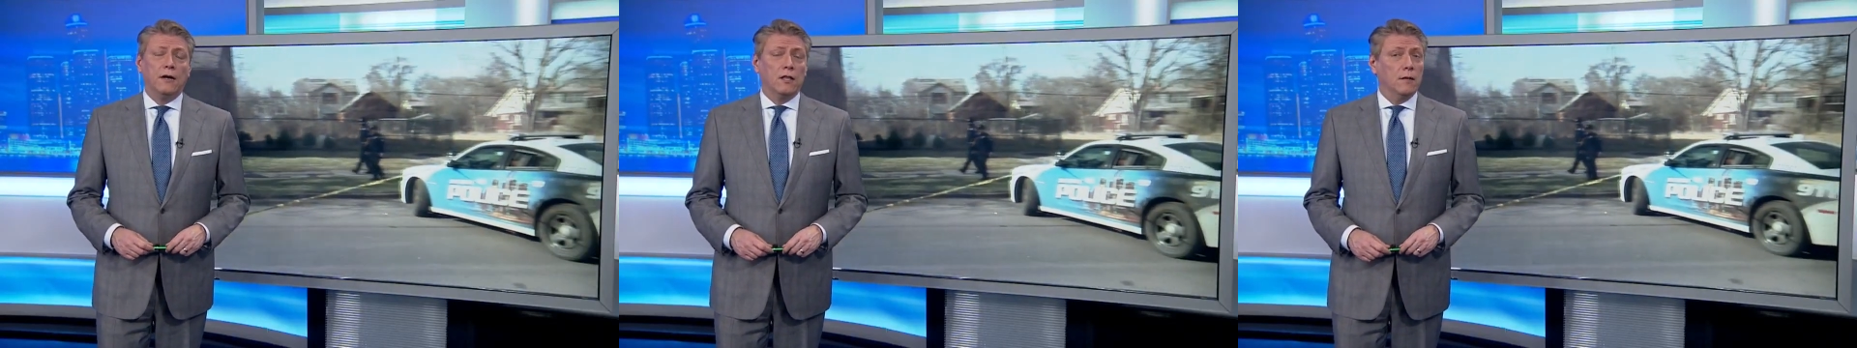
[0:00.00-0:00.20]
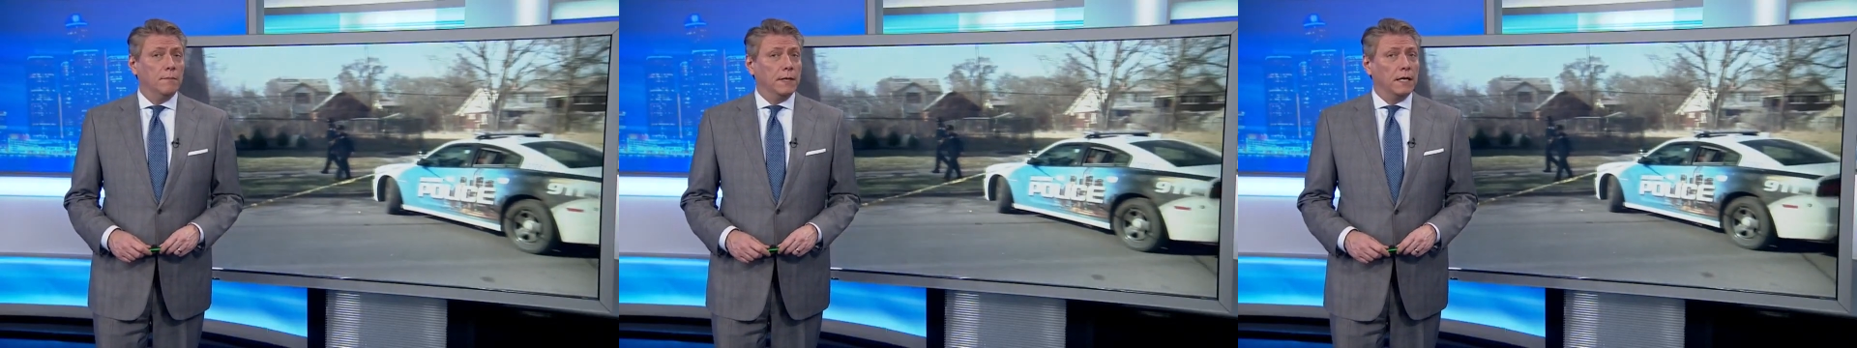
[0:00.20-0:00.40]

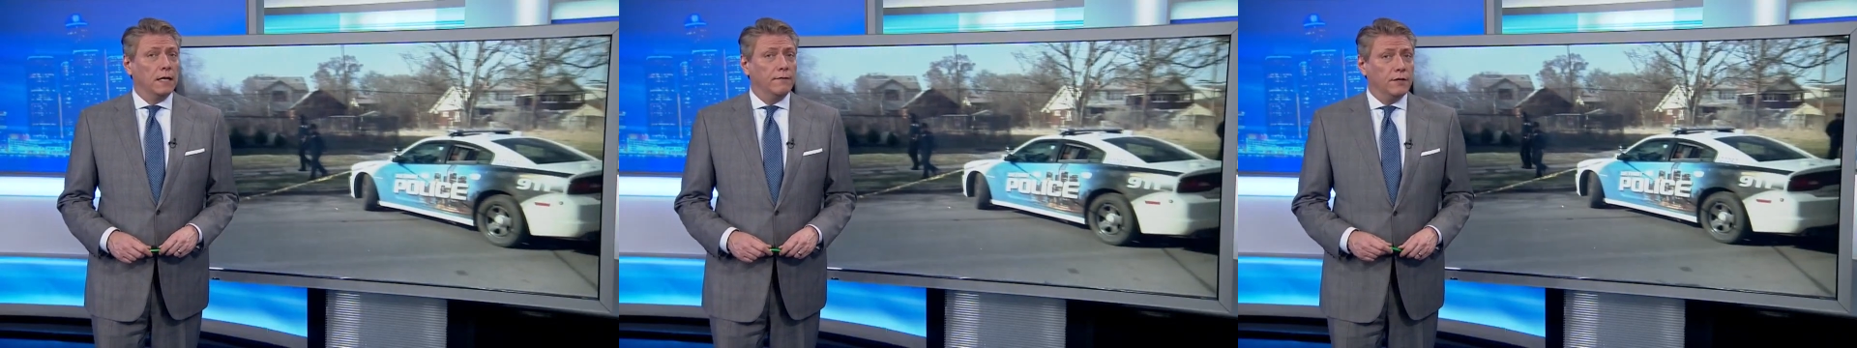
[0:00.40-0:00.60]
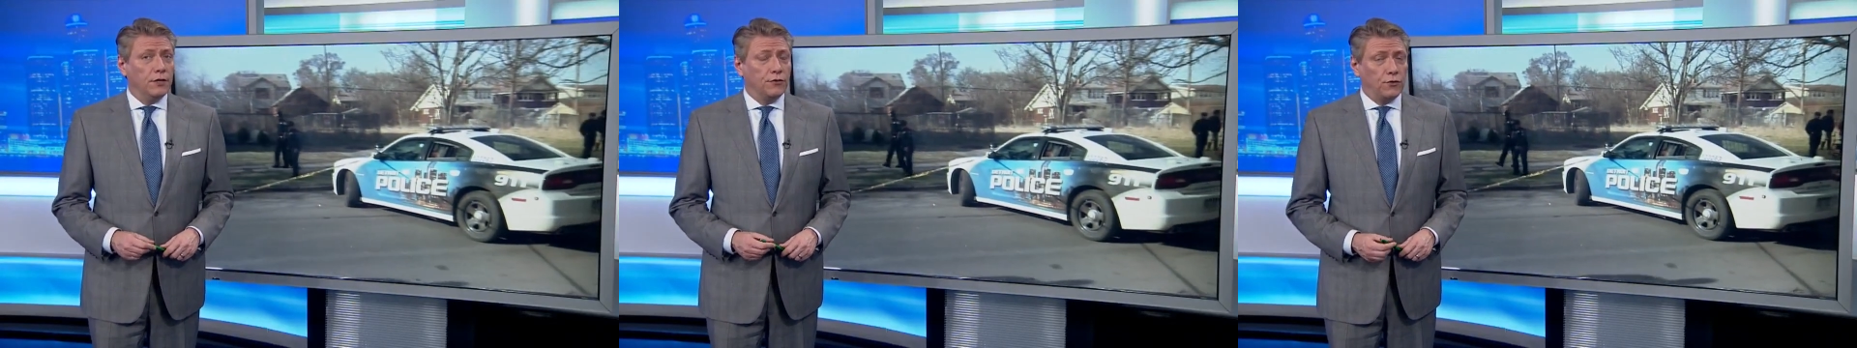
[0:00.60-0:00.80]
in the middle
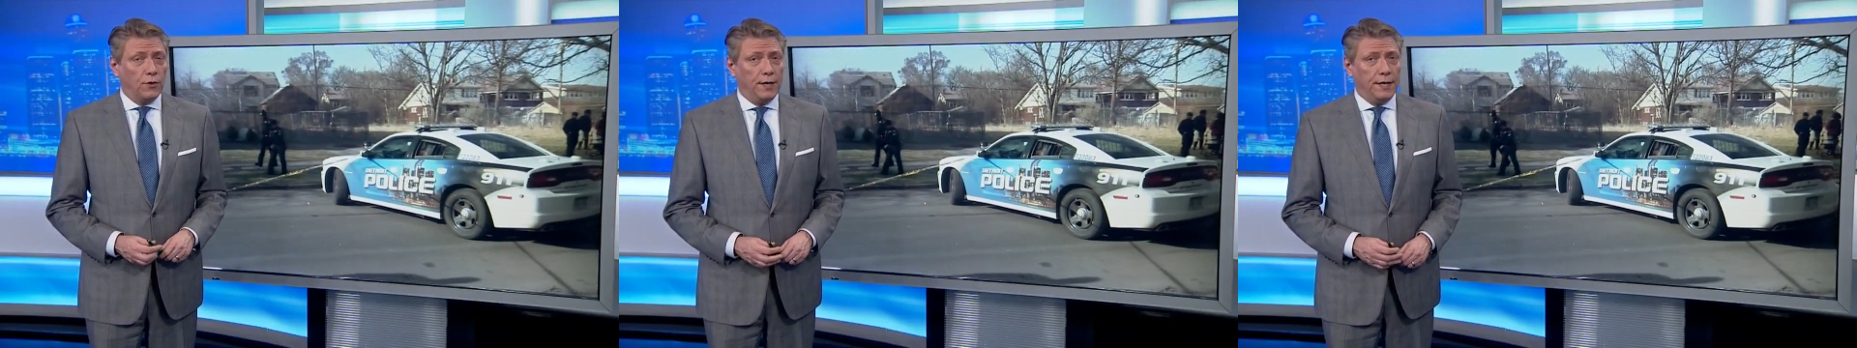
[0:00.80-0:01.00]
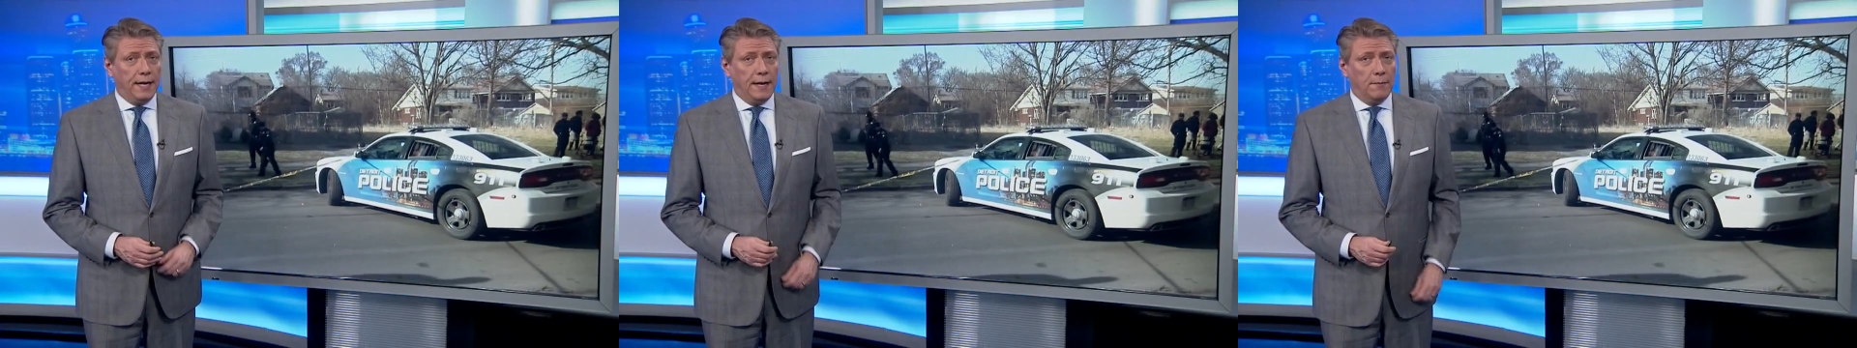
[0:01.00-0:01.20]
of a
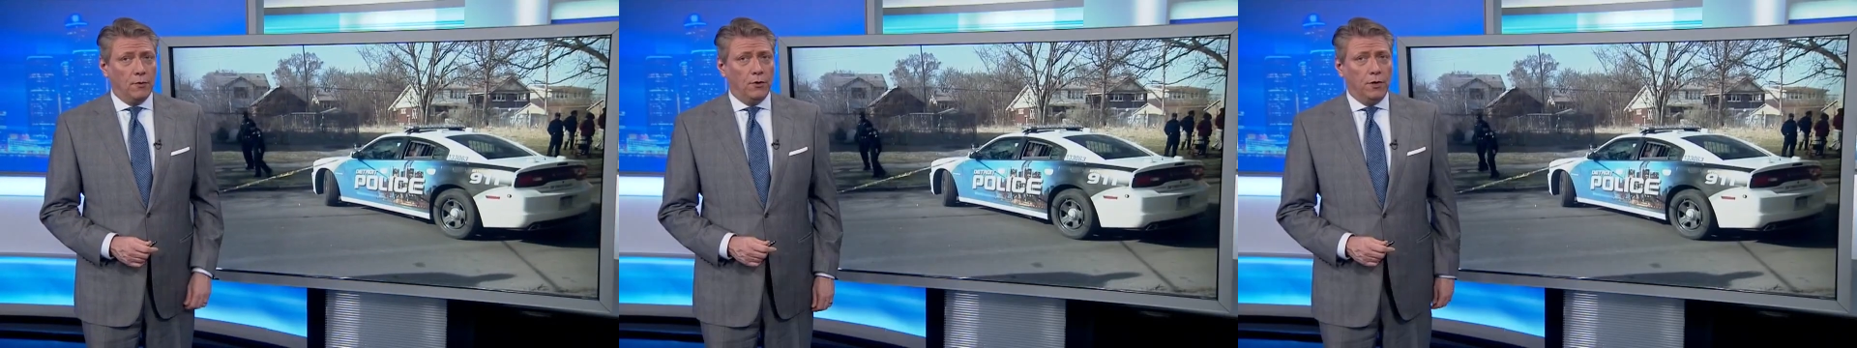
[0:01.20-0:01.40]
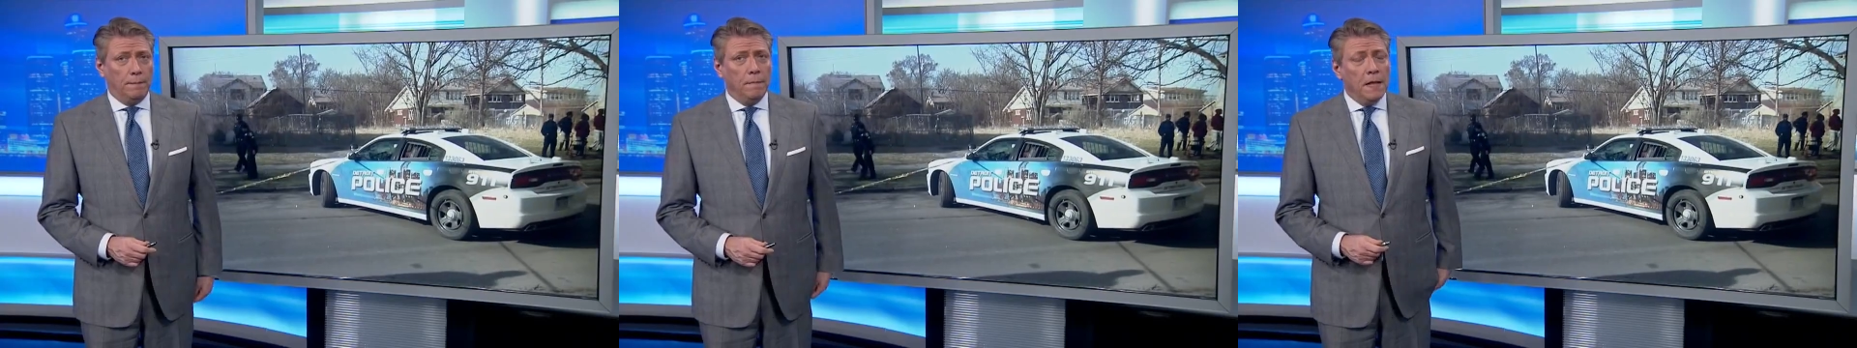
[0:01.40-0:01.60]
Detroit
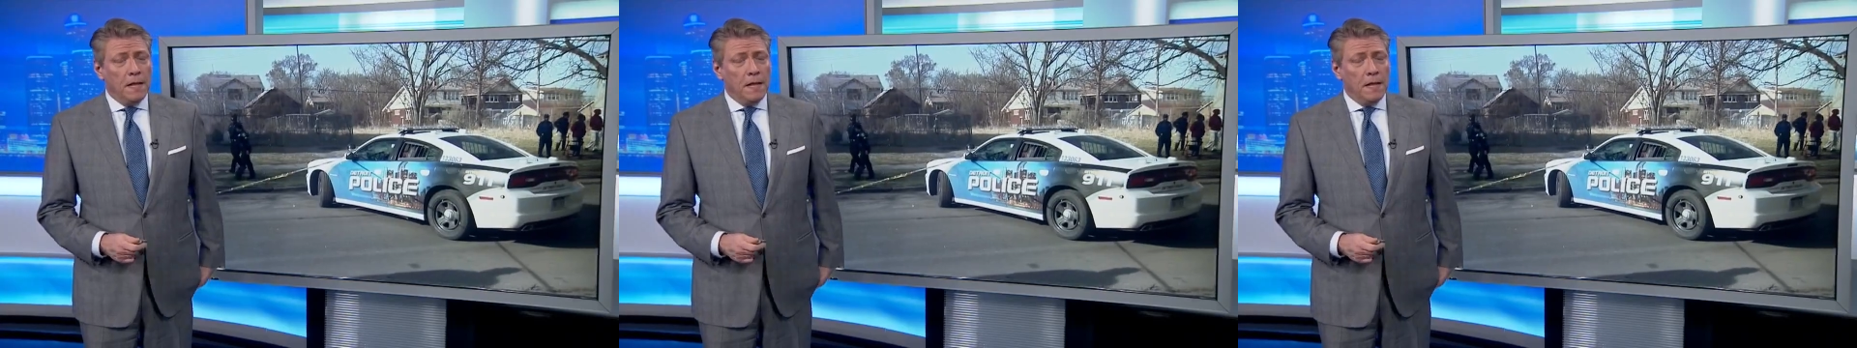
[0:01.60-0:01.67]
neighborhood.